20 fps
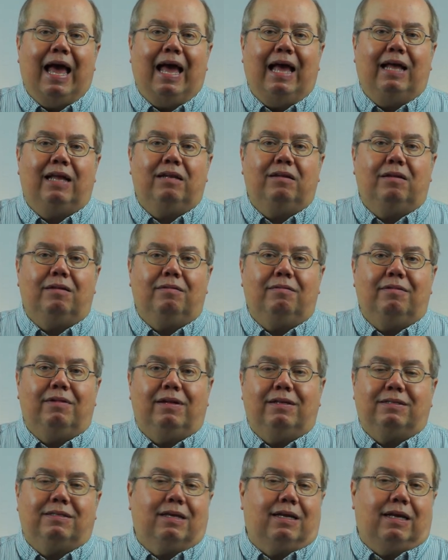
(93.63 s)
And
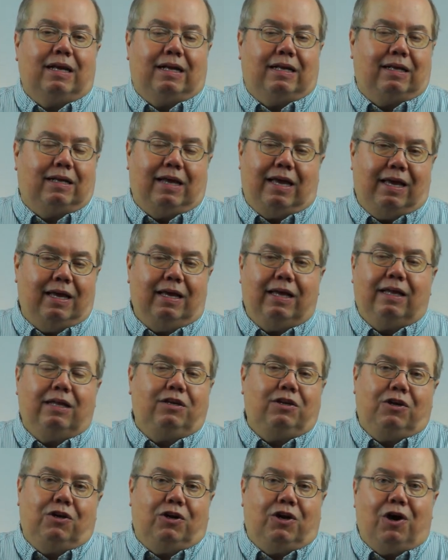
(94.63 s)
as a
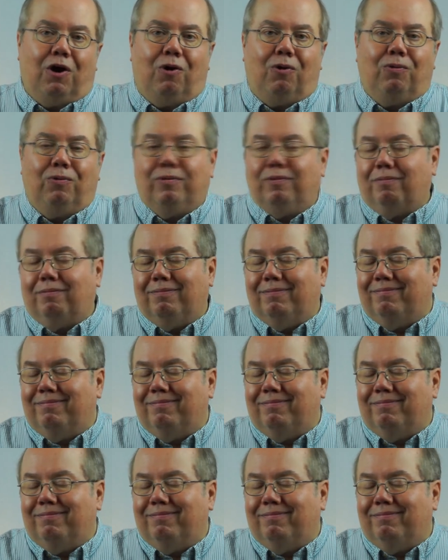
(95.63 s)
kid, you know,